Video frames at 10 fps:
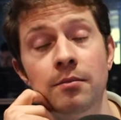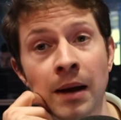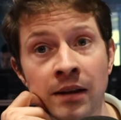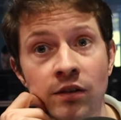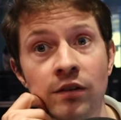
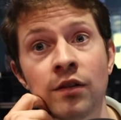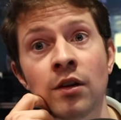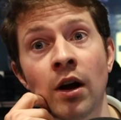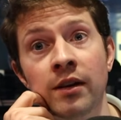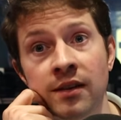Manchester
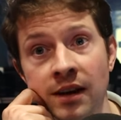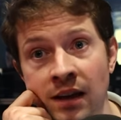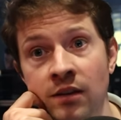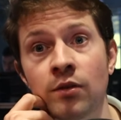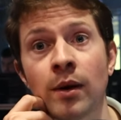United
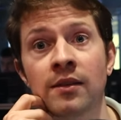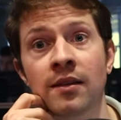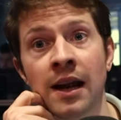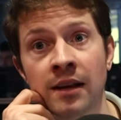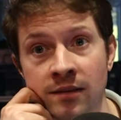into
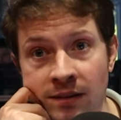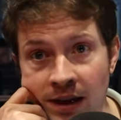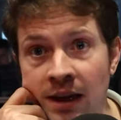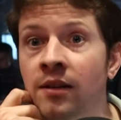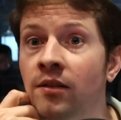Atalanta,
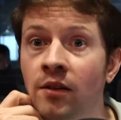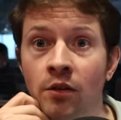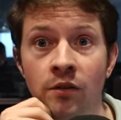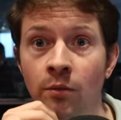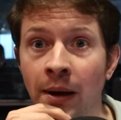into
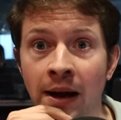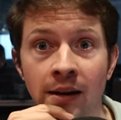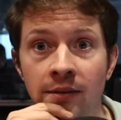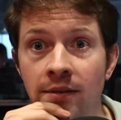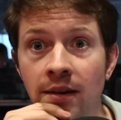Crystal
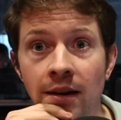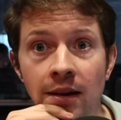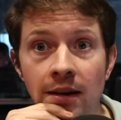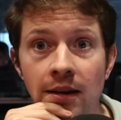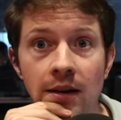Palace.
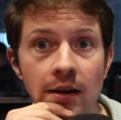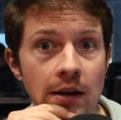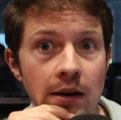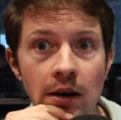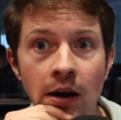
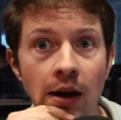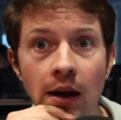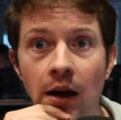Like,